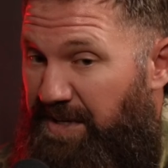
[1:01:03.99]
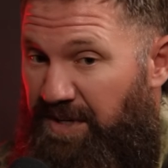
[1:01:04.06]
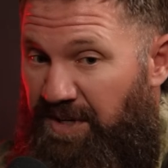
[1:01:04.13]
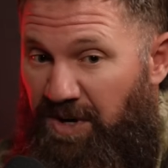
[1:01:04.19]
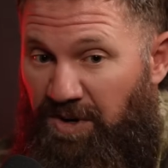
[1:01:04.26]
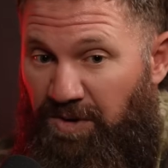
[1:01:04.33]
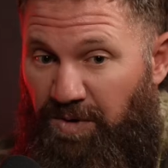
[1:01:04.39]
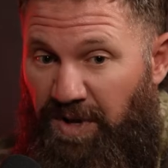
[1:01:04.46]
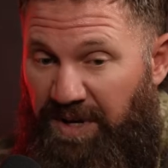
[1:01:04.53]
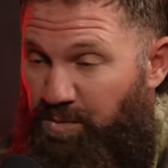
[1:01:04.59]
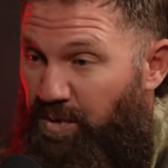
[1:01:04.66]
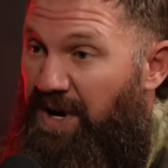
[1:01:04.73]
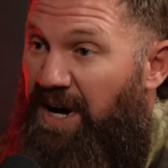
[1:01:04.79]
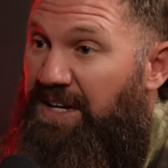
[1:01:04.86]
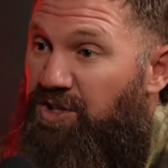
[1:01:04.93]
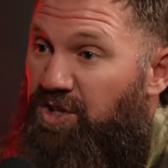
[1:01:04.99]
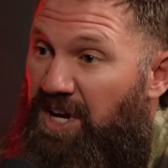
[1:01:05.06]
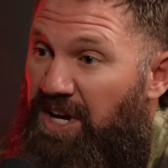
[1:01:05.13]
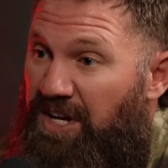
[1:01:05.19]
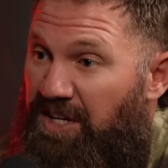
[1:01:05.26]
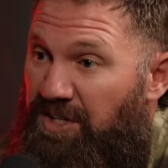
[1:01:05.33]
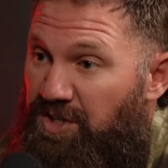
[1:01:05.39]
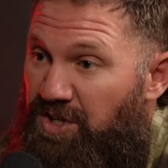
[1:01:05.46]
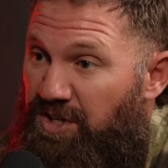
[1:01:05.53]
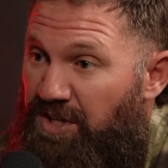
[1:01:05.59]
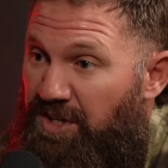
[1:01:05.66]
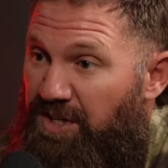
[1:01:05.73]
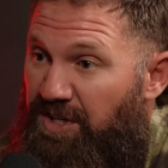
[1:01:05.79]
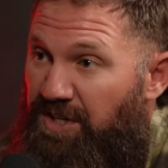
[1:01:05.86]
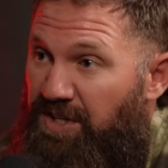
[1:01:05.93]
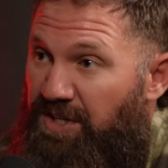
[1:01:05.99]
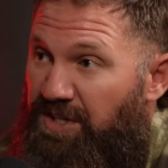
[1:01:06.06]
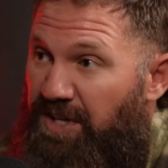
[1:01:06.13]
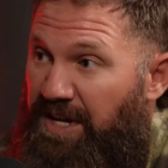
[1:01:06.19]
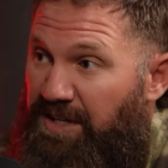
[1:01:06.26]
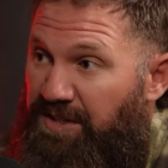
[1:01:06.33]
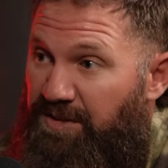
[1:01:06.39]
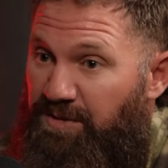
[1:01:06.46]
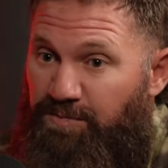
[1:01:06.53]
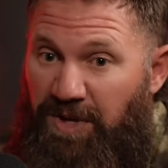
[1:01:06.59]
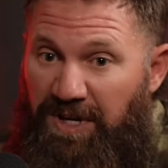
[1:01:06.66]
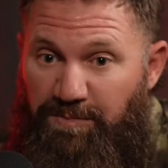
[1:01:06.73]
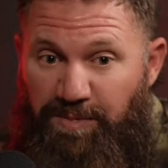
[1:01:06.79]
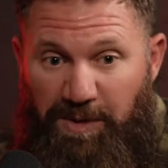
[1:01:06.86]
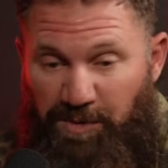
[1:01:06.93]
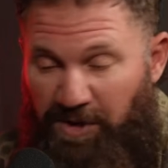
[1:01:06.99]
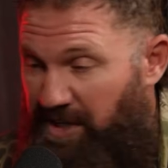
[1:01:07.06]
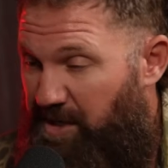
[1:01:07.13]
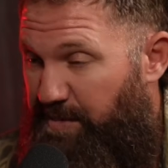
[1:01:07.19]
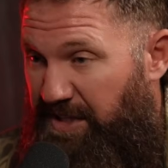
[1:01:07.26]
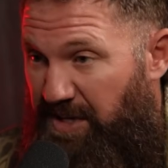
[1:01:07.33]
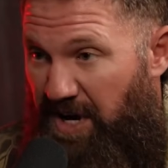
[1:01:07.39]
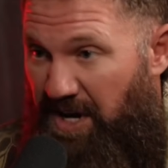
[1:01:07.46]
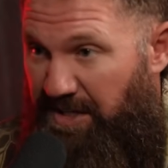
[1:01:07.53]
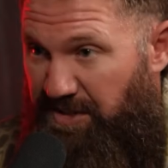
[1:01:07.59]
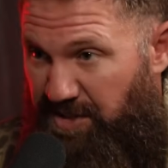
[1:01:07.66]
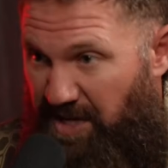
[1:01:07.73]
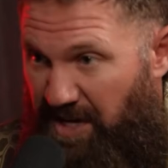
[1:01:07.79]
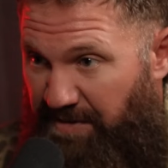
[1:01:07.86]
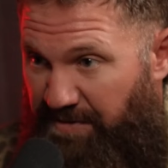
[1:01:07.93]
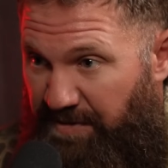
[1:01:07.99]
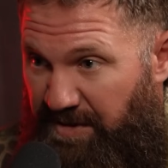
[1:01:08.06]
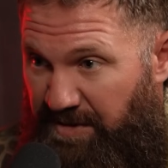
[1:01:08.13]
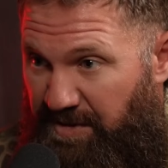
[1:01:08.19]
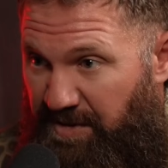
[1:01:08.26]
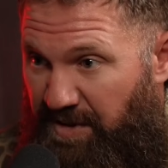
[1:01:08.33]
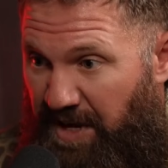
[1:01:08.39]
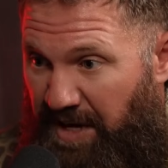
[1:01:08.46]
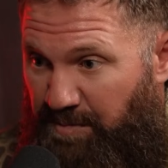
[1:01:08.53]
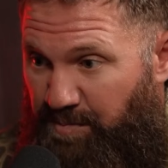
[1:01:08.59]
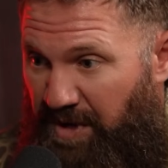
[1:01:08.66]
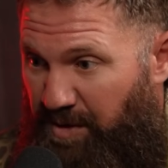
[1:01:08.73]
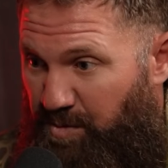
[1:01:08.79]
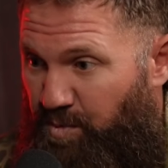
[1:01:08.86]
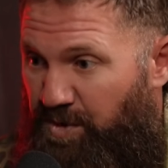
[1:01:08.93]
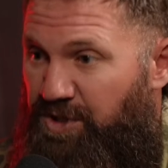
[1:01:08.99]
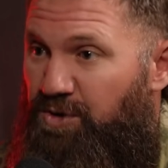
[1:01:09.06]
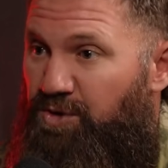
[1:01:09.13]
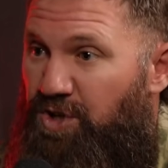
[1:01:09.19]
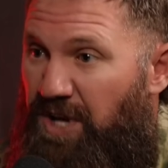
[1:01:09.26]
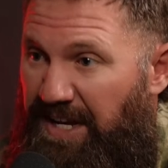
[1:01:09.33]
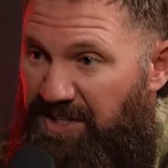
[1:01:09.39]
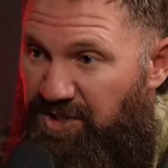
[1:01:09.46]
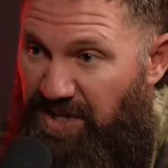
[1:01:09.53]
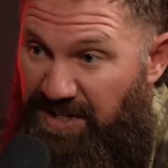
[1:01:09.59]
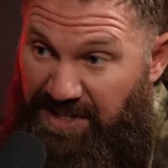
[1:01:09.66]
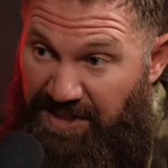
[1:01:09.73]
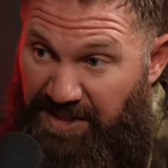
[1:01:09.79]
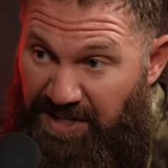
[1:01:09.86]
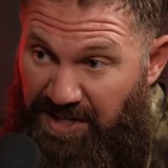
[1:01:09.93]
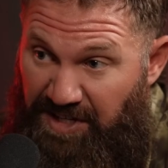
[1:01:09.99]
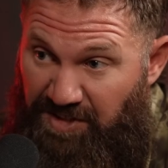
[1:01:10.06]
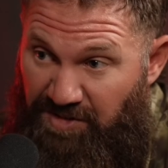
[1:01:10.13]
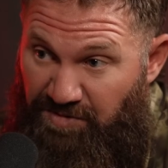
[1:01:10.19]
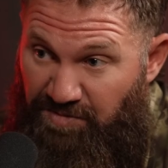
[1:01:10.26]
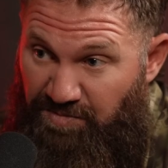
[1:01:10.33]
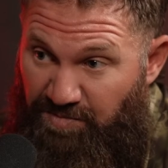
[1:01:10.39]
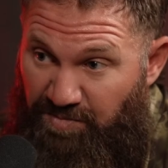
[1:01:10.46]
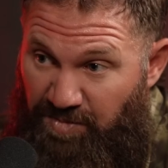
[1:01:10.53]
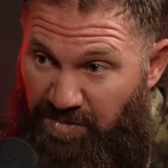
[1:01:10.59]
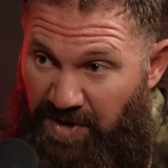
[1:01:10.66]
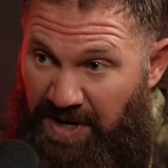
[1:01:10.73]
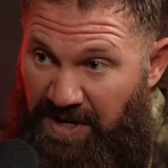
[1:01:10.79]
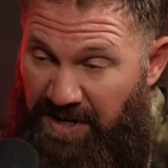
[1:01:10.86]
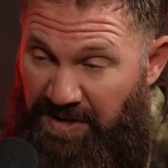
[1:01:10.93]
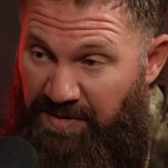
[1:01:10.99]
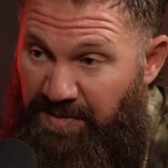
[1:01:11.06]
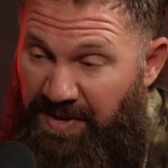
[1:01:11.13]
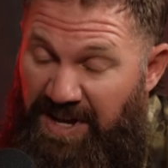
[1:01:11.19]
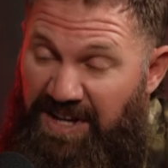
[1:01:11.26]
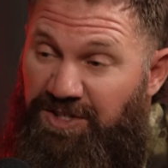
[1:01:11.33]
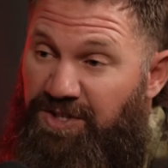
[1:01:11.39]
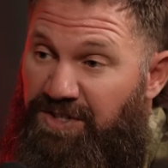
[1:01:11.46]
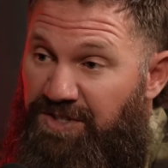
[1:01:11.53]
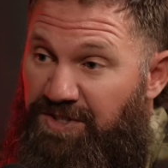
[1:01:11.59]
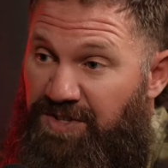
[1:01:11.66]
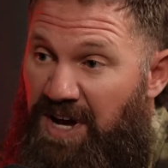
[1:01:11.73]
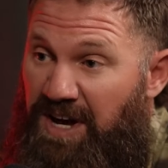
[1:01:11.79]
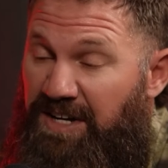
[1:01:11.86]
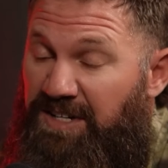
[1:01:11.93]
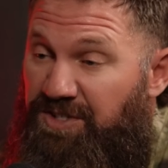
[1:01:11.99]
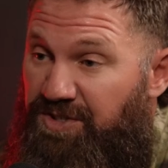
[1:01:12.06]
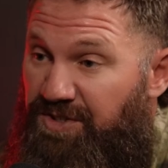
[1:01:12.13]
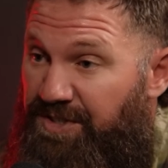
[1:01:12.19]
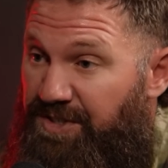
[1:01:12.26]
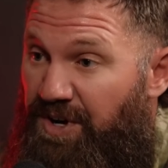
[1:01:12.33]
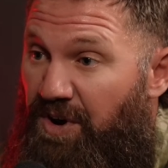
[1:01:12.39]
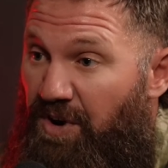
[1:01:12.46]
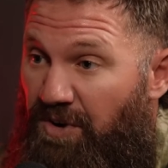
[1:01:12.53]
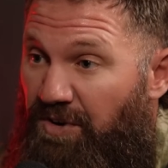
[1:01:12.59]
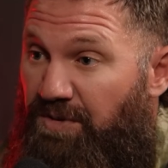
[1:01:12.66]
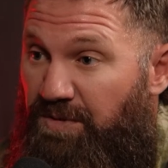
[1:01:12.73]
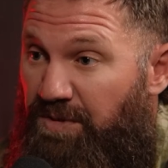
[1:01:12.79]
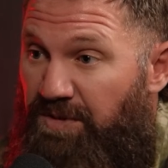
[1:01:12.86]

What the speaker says: You know, like would I change, like people hear me talk and stuff and like would you change anything? Right. And the answer is honestly, no.